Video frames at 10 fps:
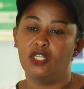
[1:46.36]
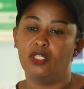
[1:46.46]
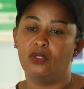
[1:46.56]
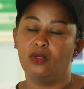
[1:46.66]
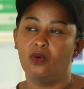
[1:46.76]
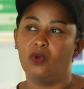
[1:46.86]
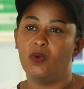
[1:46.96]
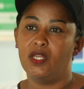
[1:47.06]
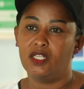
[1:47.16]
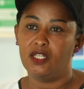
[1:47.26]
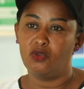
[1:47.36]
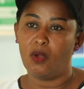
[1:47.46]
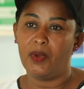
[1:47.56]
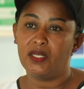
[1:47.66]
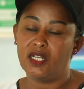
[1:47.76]
So we went into
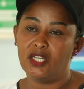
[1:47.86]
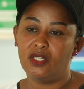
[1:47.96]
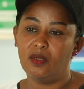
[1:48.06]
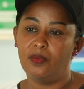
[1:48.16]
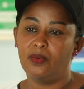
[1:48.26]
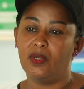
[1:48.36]
a partnership,